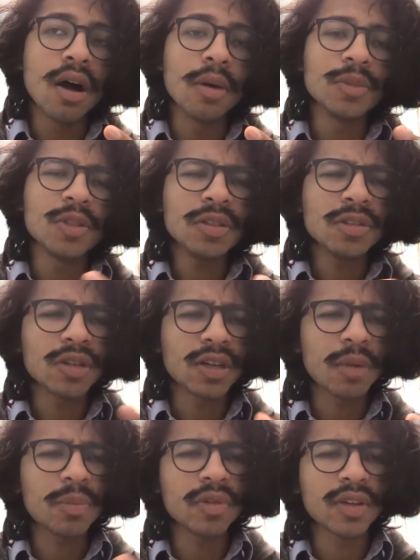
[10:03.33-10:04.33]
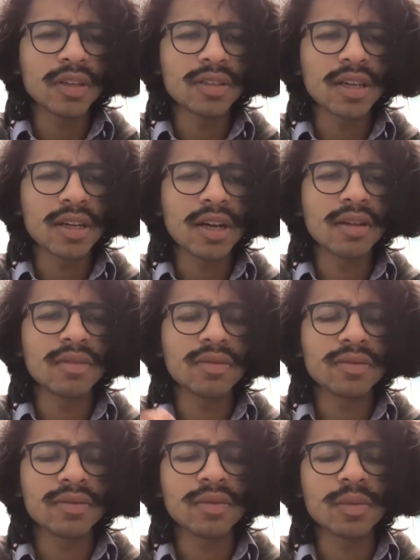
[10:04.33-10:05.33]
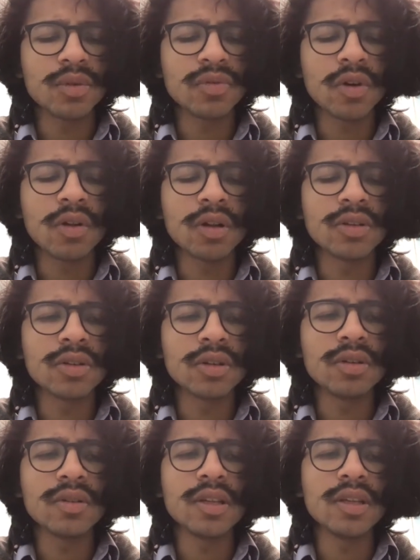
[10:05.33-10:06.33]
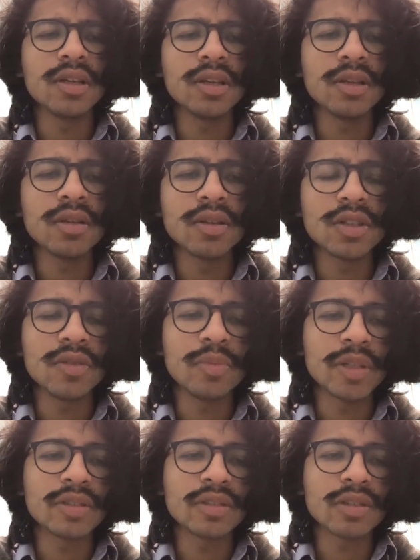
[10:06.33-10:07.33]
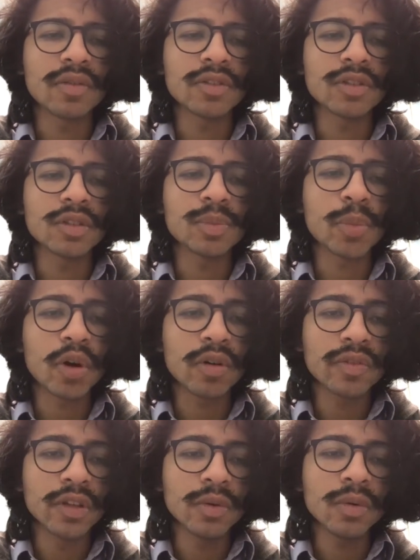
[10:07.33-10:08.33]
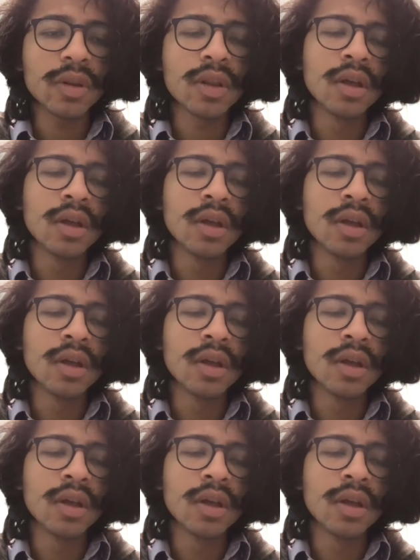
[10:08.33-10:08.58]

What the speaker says: So these are a couple things that kind of would fall under the chief business officer's purview.